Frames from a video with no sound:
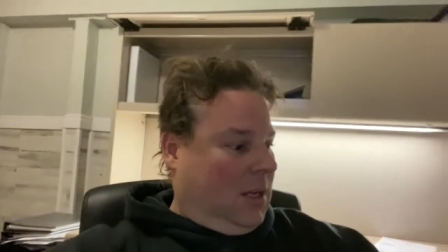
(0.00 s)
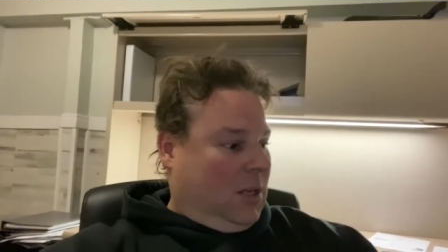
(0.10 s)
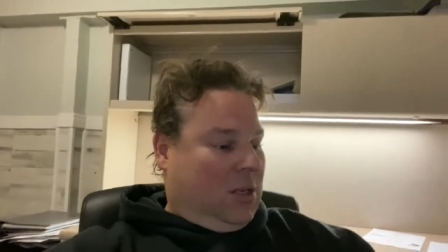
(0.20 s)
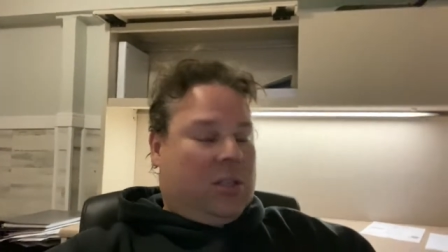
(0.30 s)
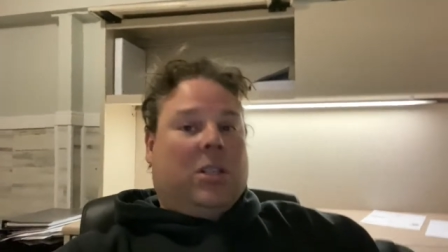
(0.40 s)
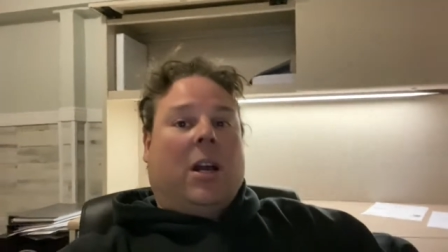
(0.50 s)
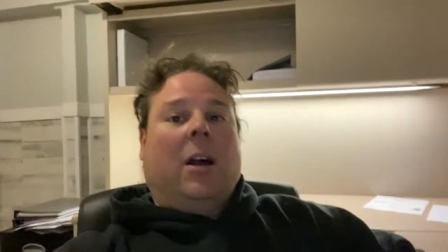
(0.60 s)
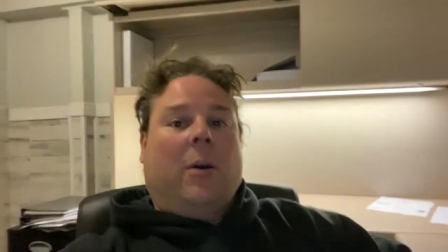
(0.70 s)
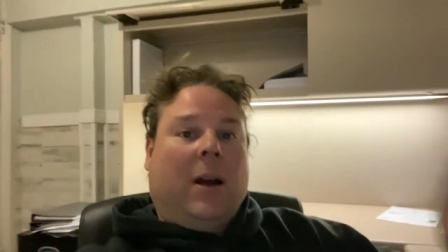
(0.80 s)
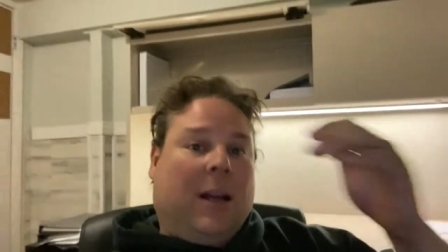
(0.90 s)

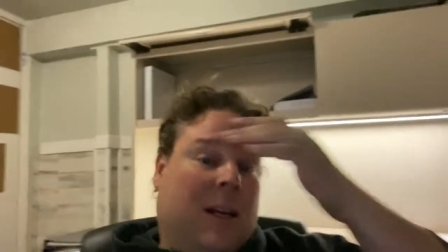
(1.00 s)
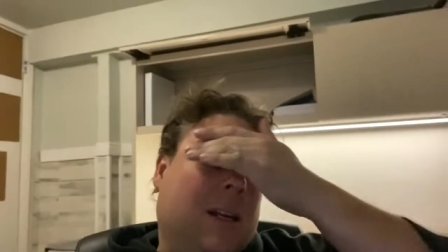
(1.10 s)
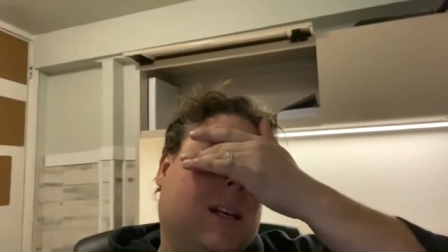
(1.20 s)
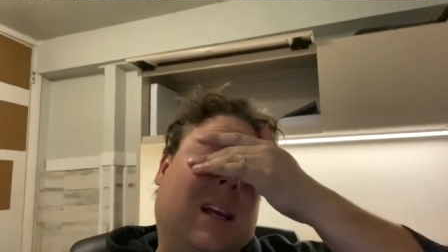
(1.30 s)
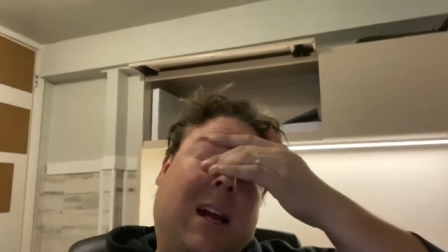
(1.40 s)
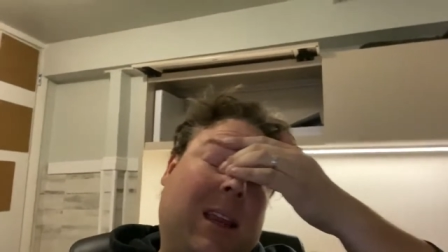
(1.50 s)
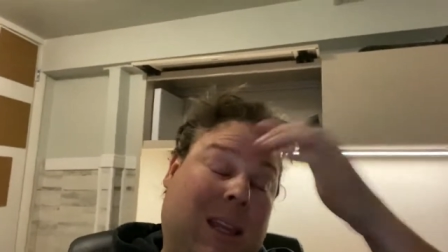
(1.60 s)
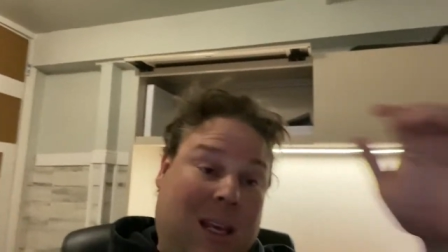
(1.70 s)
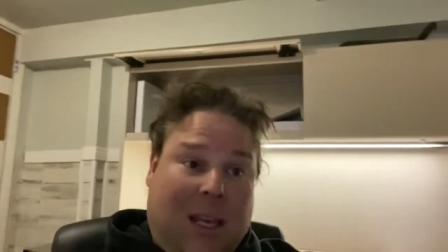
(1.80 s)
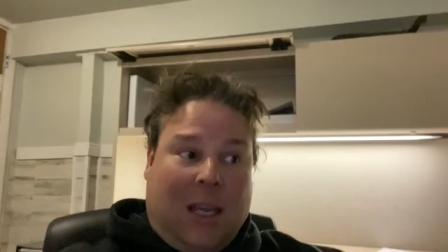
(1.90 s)
So, got
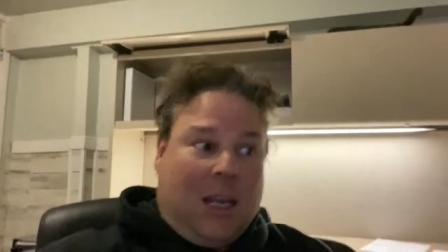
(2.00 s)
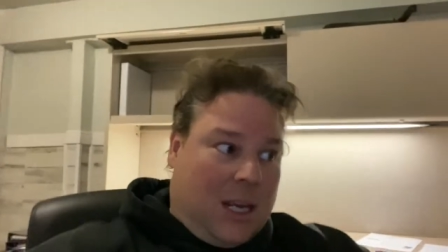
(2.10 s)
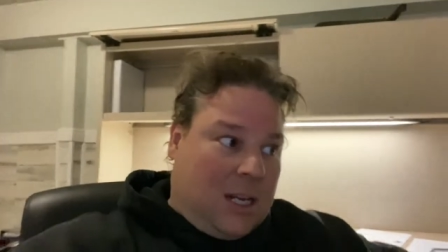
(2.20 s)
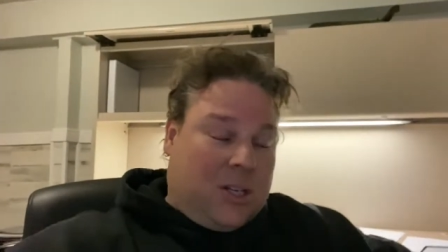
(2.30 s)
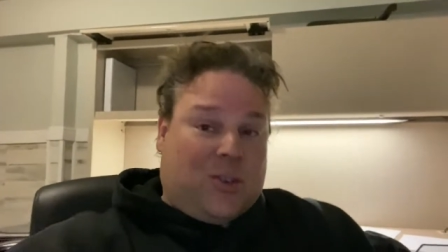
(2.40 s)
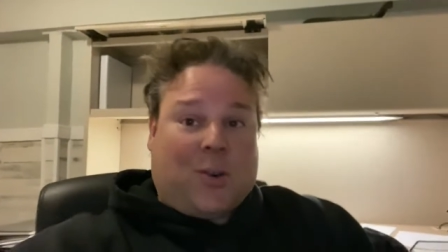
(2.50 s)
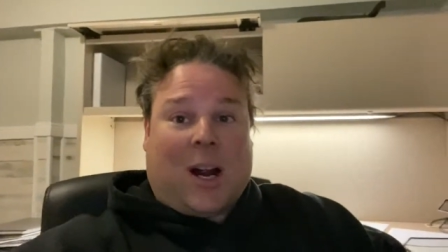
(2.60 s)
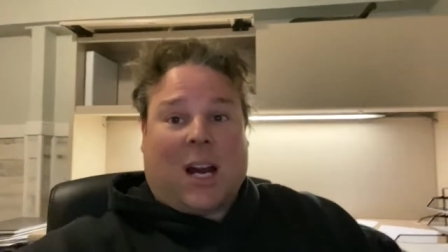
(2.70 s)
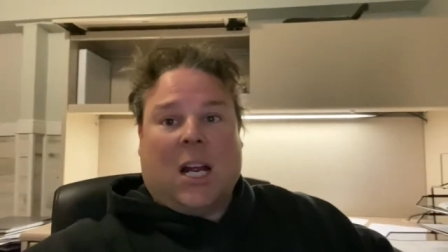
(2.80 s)
the truck,